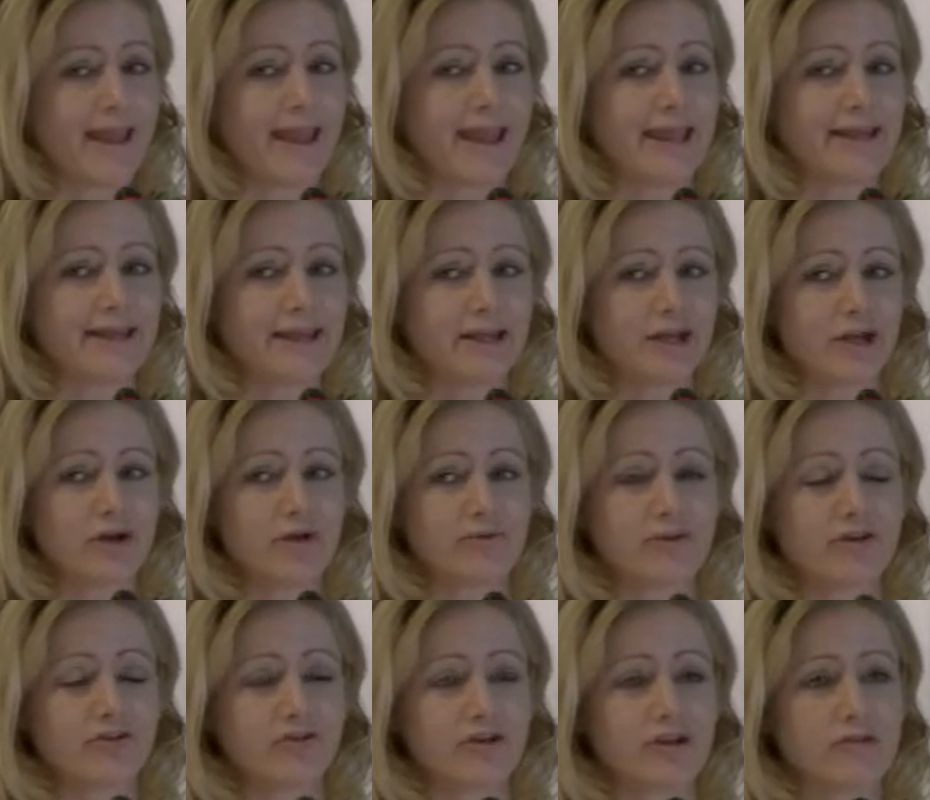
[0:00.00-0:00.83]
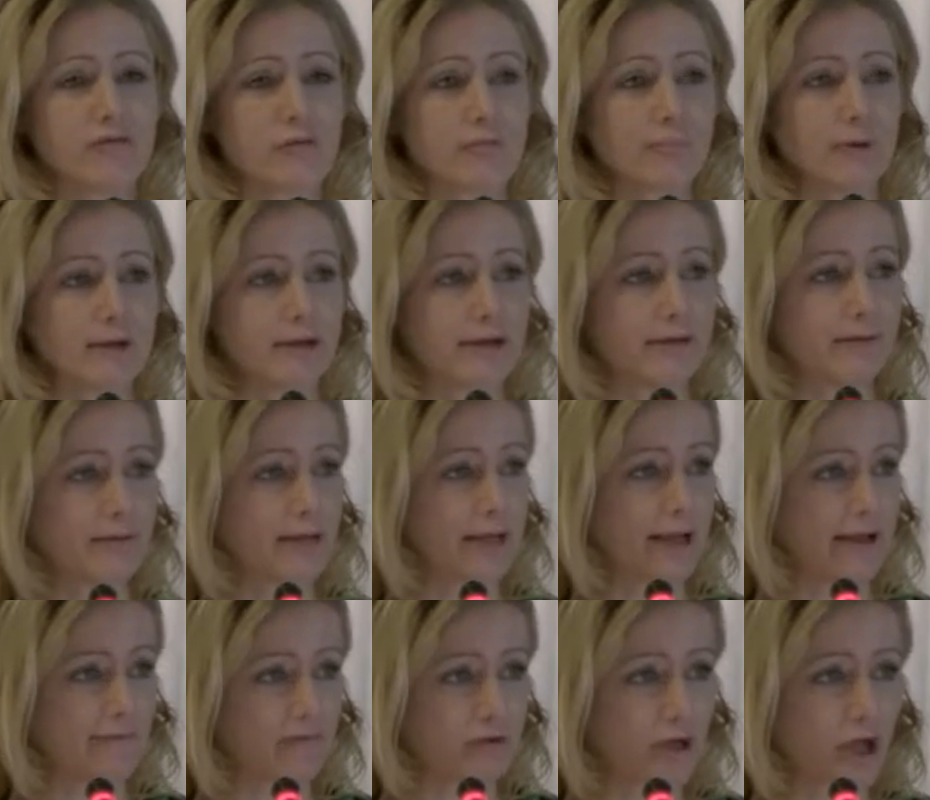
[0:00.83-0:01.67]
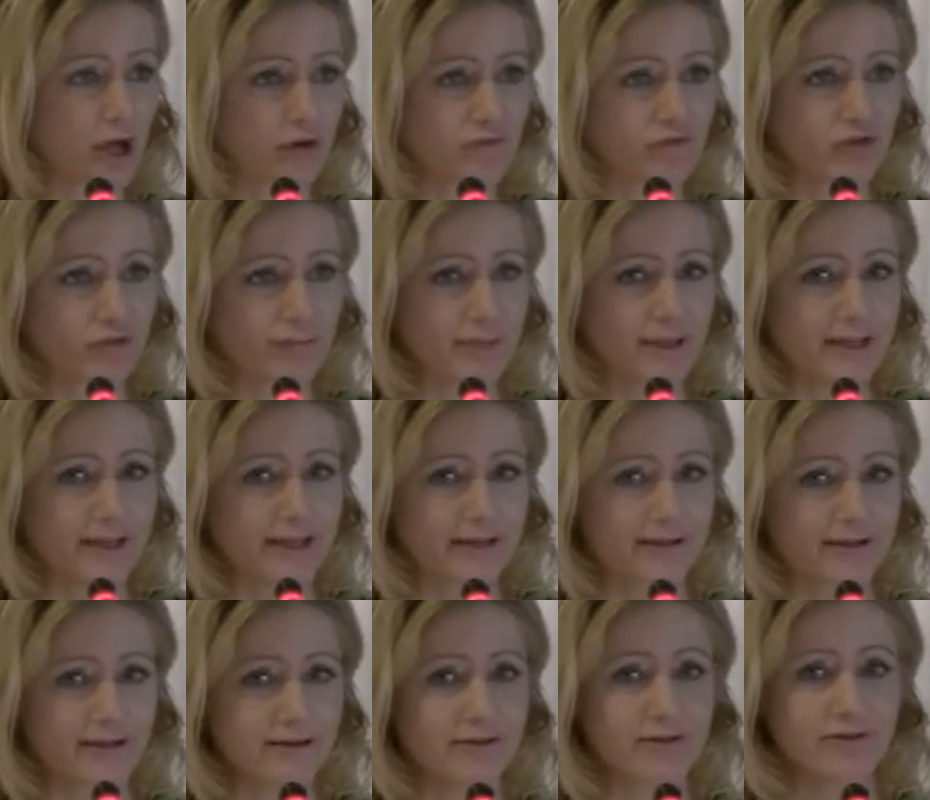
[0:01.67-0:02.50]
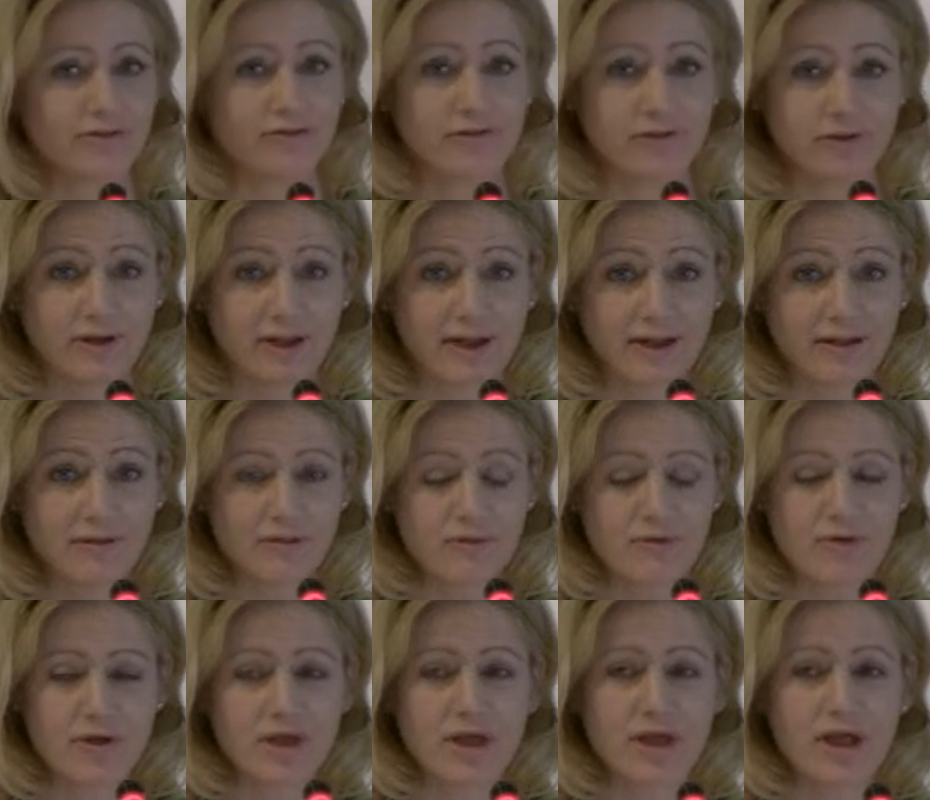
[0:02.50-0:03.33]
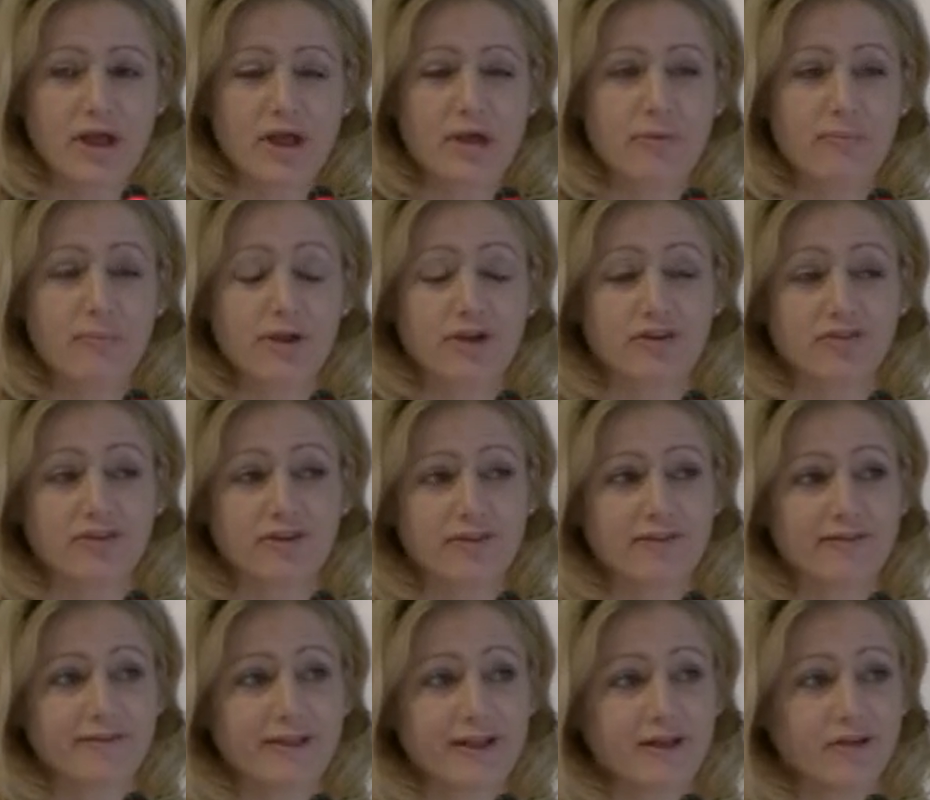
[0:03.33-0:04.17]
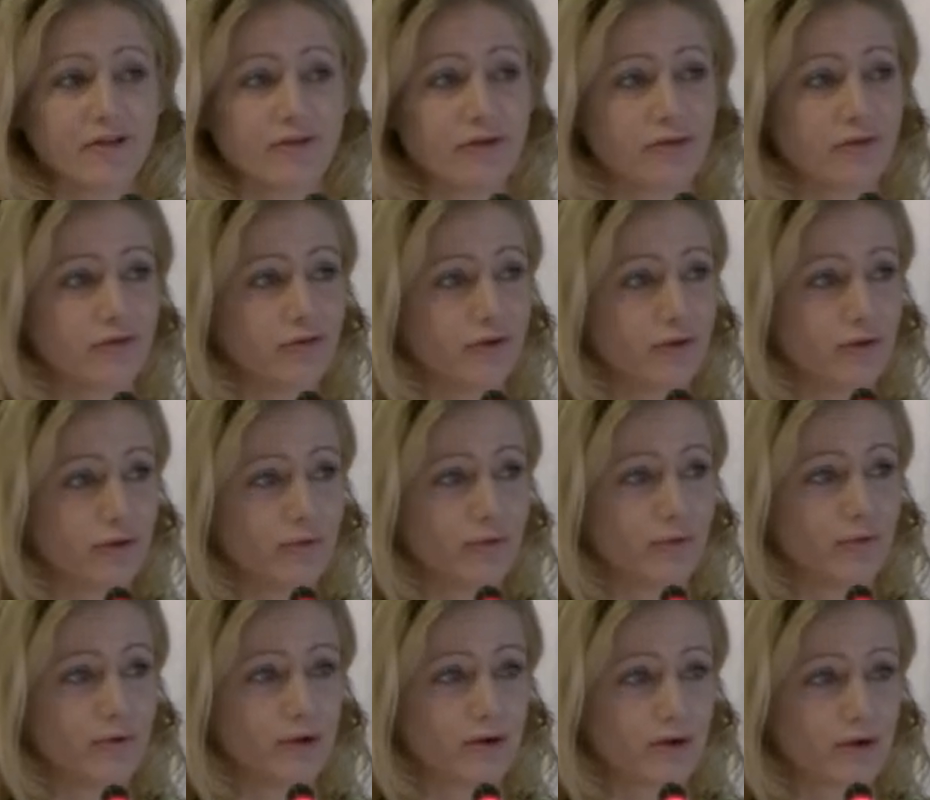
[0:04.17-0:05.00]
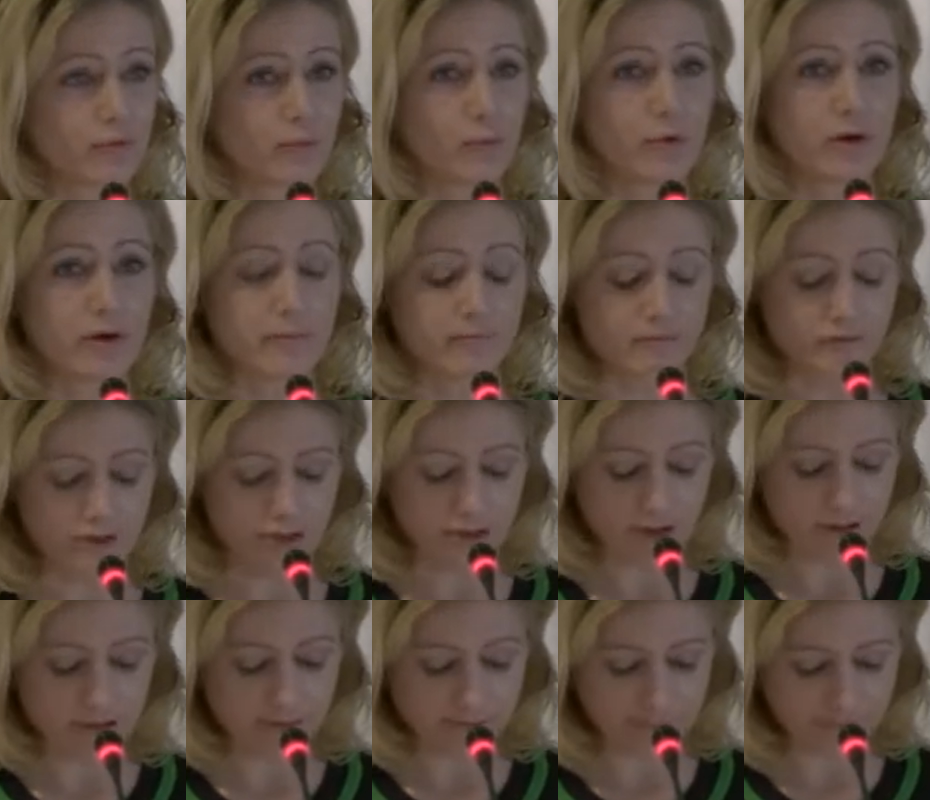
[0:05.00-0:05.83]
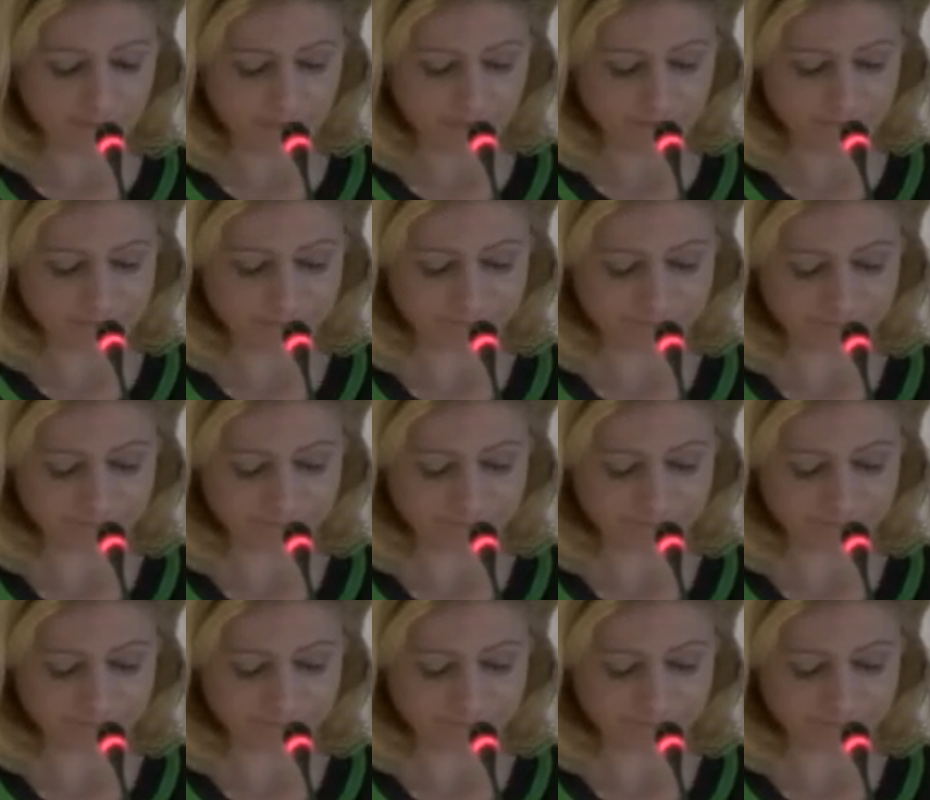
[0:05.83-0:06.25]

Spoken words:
And I know that she would have loved to be here today, but she sends you her warm regards.